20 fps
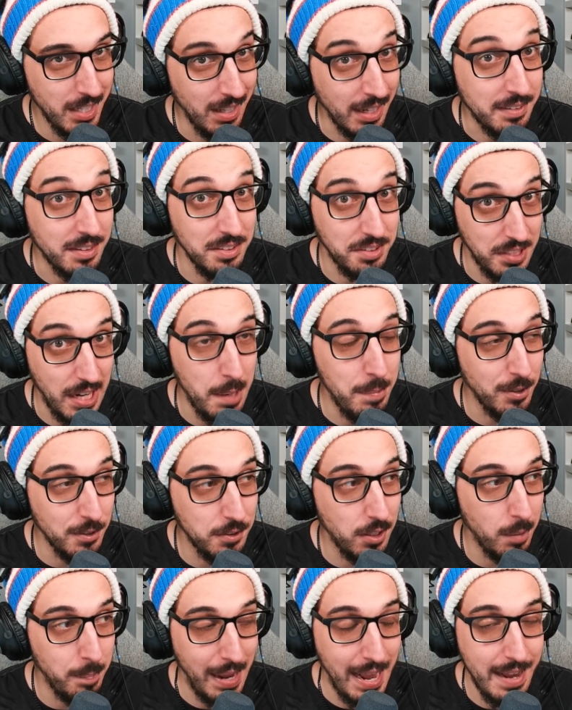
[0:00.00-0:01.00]
the Sabres
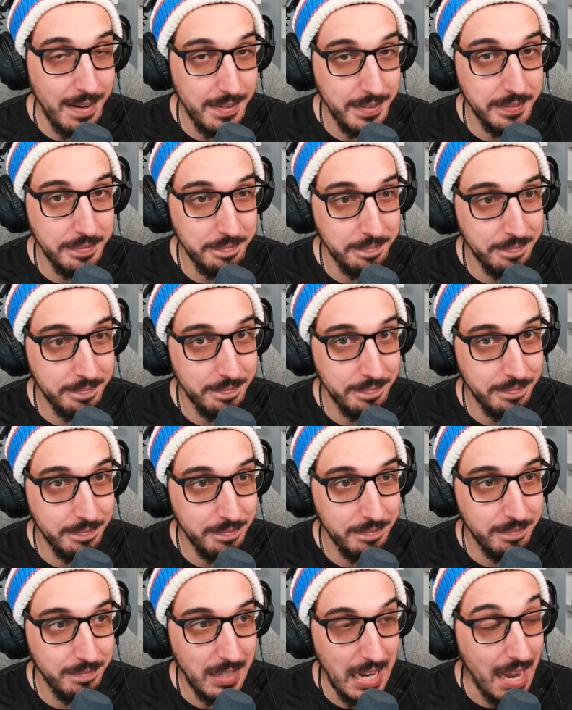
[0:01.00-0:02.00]
are bad.
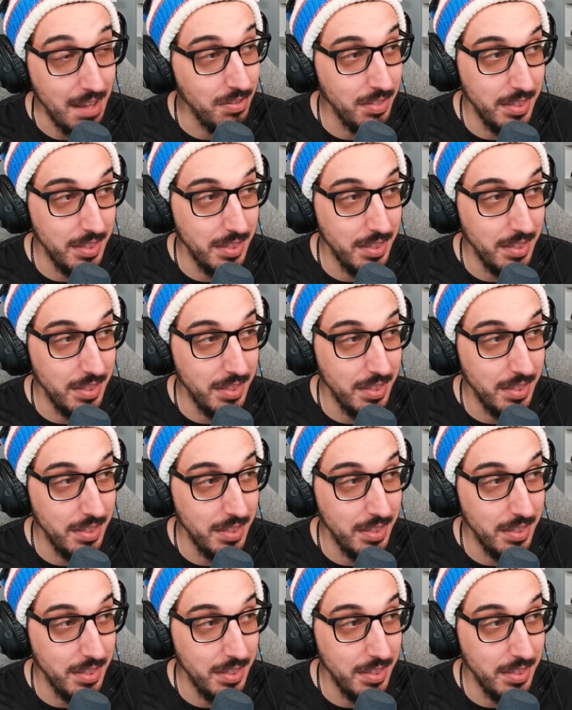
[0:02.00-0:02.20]
And